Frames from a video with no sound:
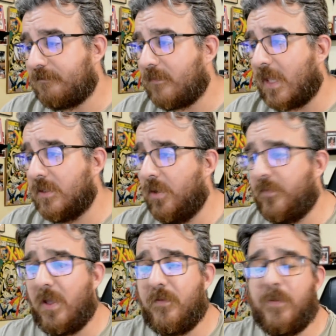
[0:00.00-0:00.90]
so if
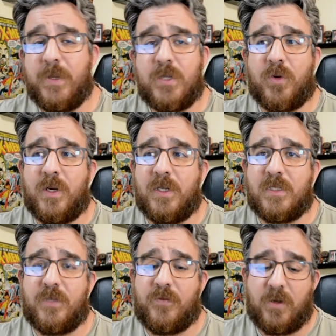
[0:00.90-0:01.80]
you if you've been joining
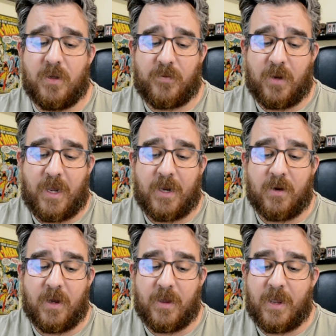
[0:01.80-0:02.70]
us, if you if you're hanging
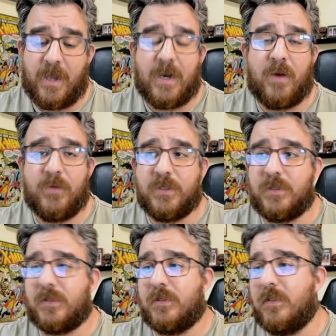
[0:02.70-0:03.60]
on uh, hanging out with
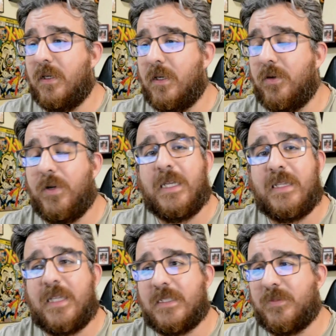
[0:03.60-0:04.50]
us, uh, go ahead and
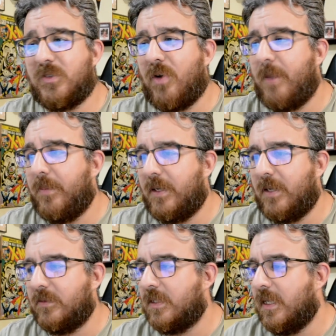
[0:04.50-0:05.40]
hit that subscribe button. I
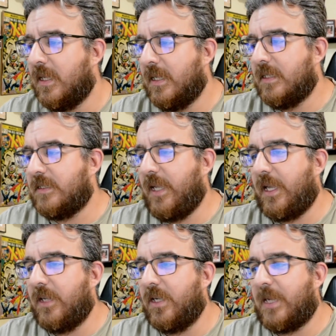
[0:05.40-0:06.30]
was taking
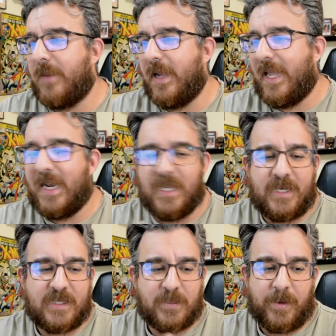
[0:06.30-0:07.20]
a look at my
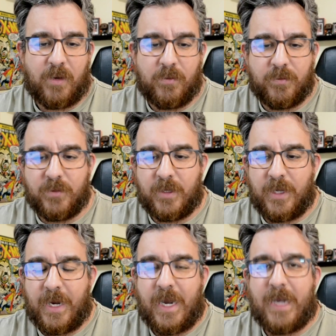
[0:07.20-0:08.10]
analytics. About
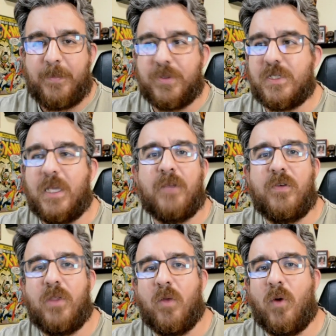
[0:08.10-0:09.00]
80% uh, of
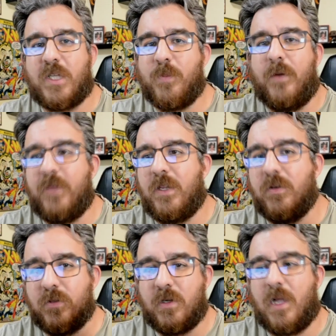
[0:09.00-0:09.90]
you that watch my
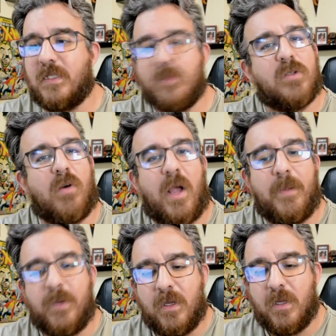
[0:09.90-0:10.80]
videos are not
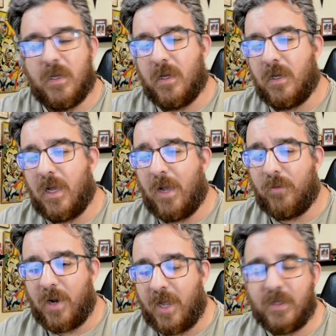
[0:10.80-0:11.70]
subscribed. Uh, I
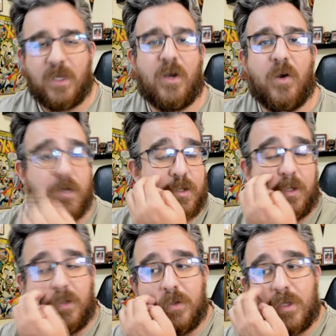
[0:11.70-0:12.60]
would highly encourage you to
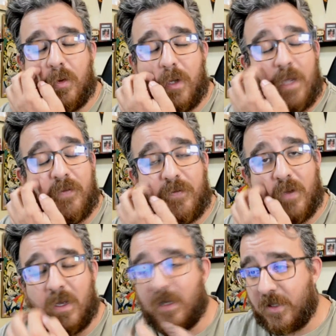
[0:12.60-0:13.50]
do so if
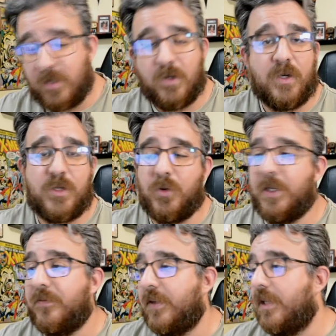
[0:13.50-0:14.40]
you're enjoying
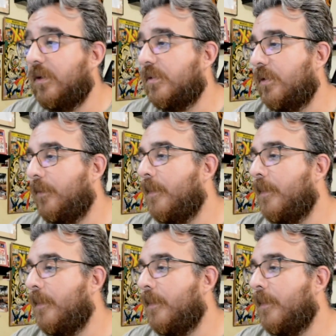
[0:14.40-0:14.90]
the video. So